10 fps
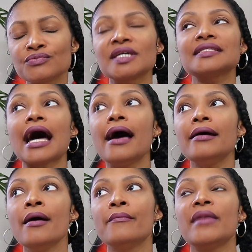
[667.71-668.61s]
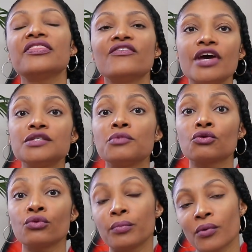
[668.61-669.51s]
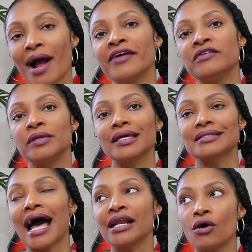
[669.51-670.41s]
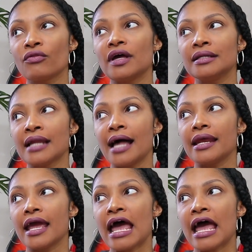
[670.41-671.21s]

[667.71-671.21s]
because I make the Facebook group private because I know that not